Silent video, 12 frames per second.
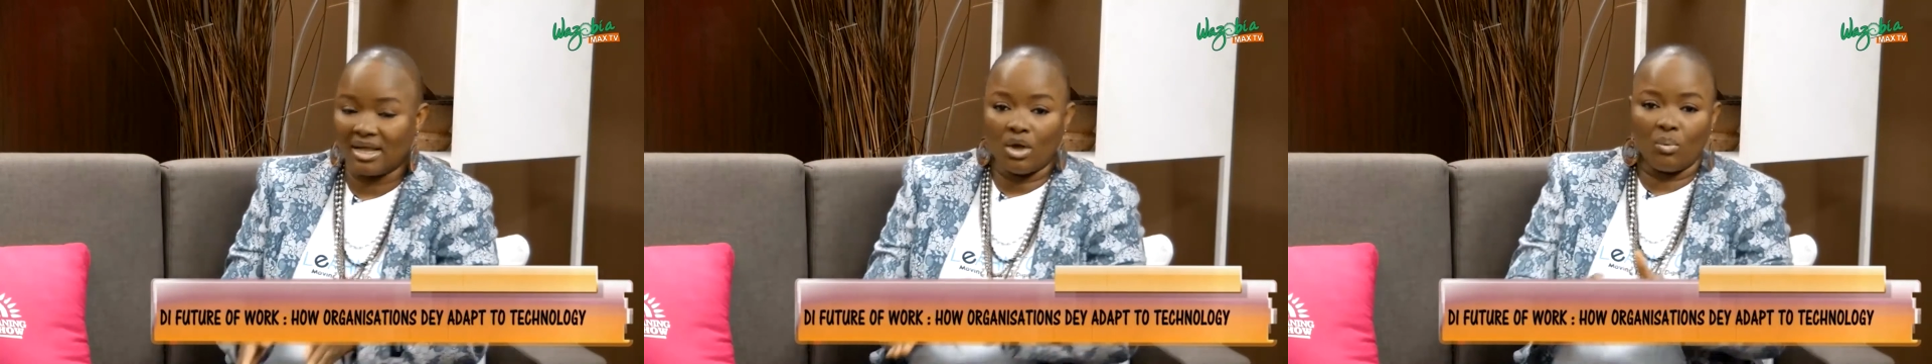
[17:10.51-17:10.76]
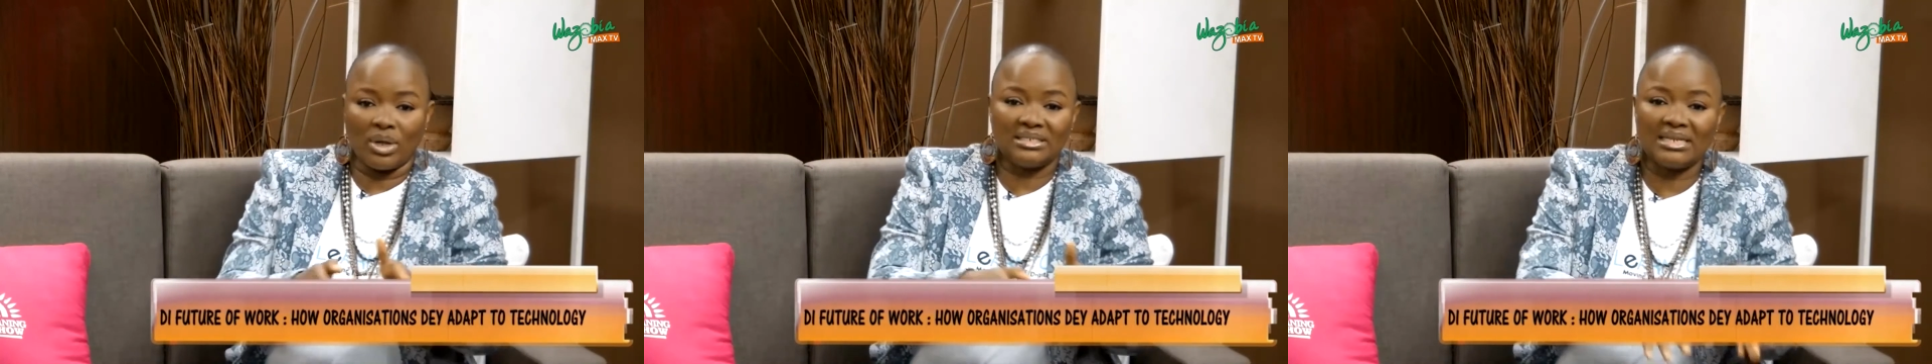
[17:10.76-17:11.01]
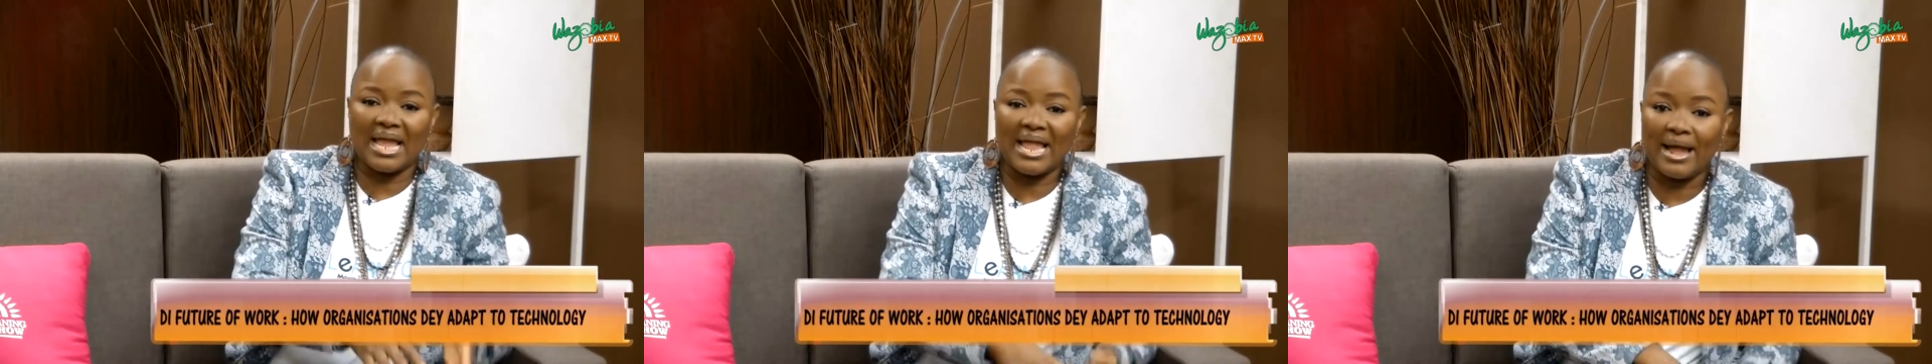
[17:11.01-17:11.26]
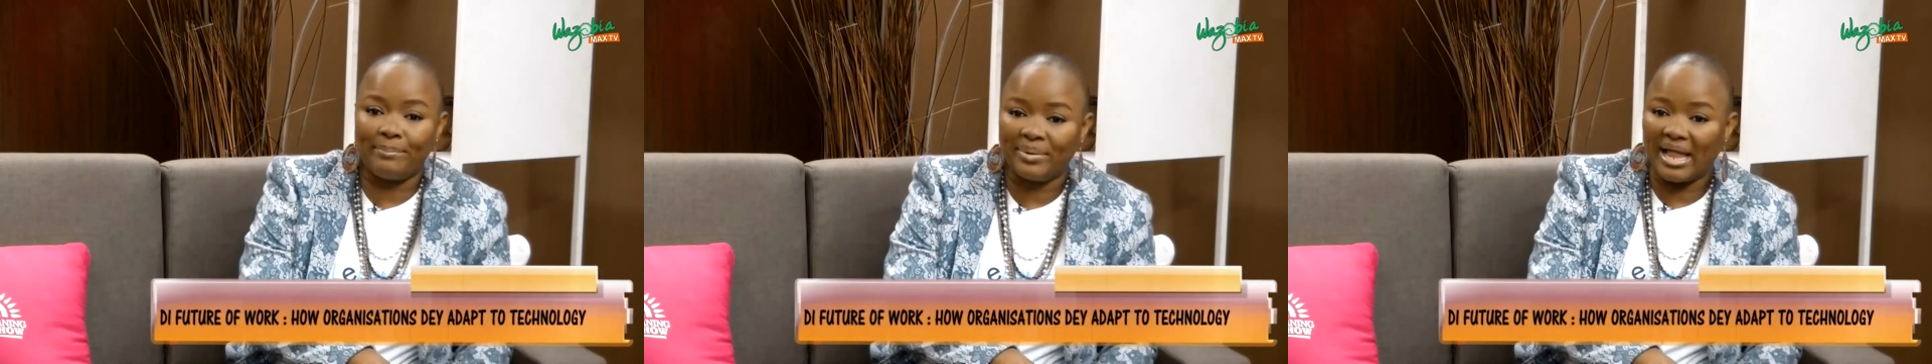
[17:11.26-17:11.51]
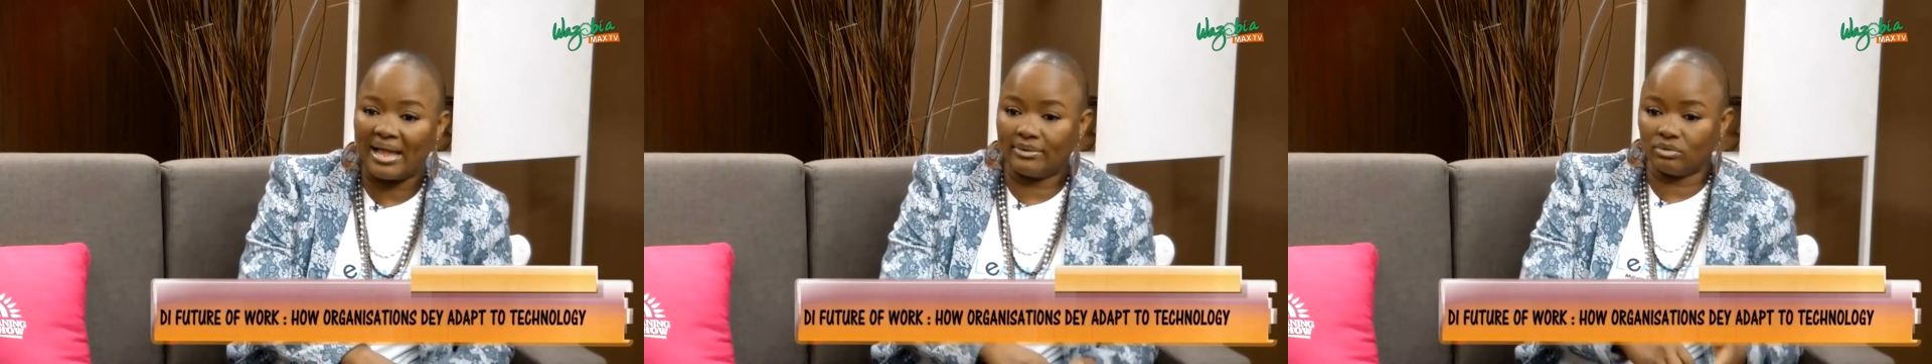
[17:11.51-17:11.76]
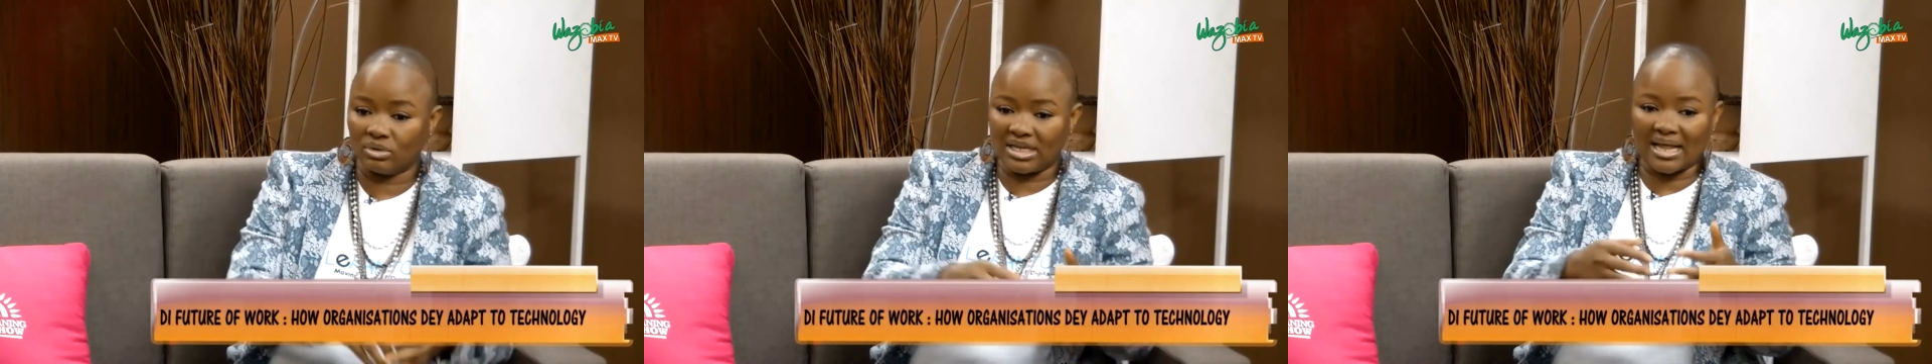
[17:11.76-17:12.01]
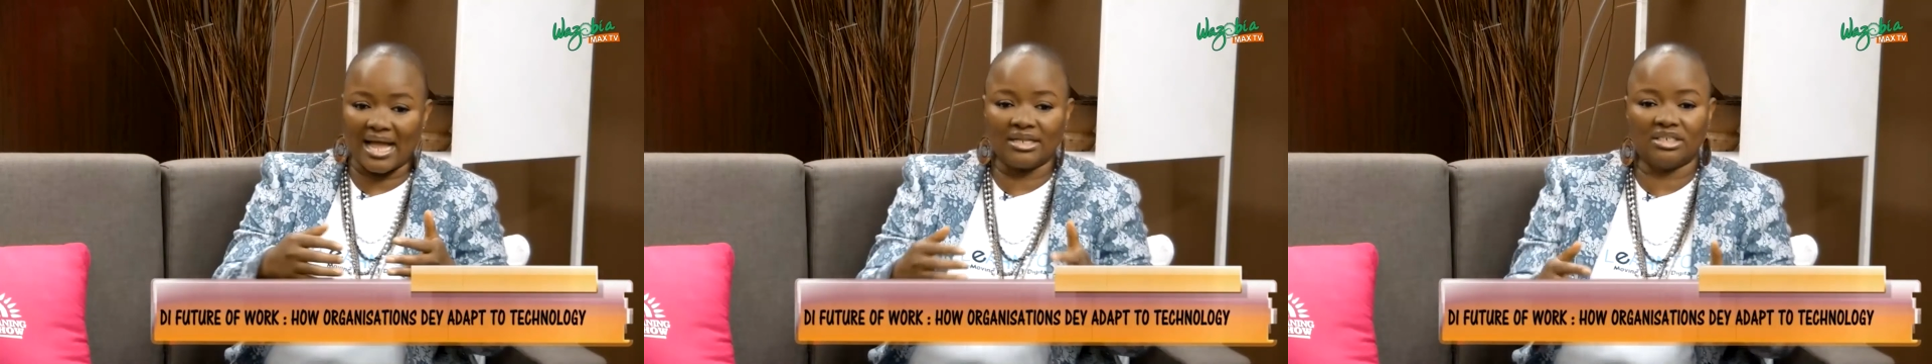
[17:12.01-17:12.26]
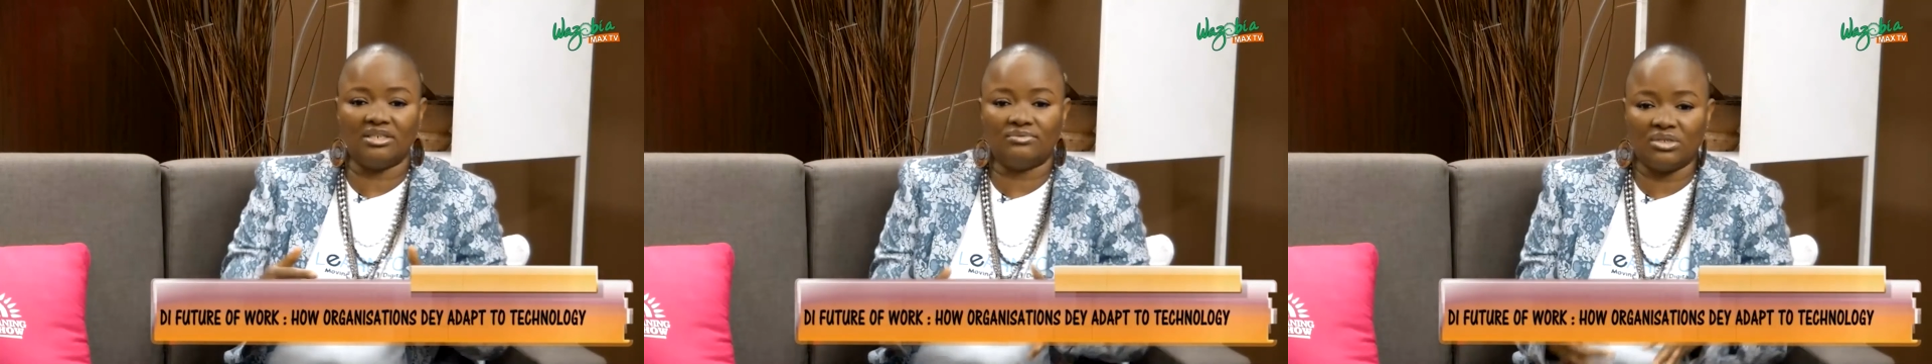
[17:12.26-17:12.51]
what I apply to take
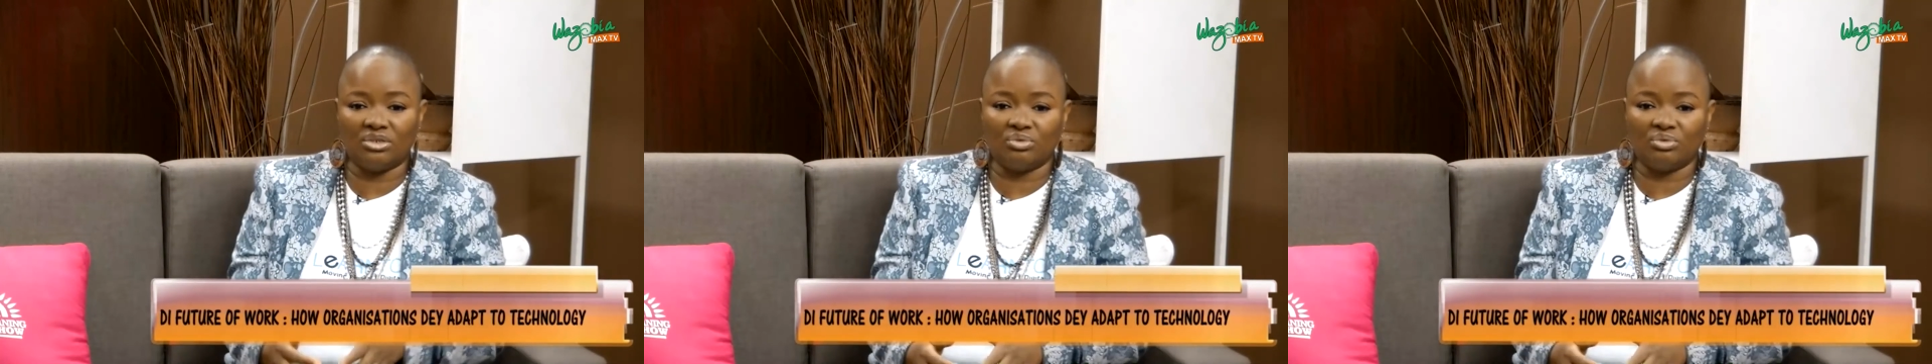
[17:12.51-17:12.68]
achieve this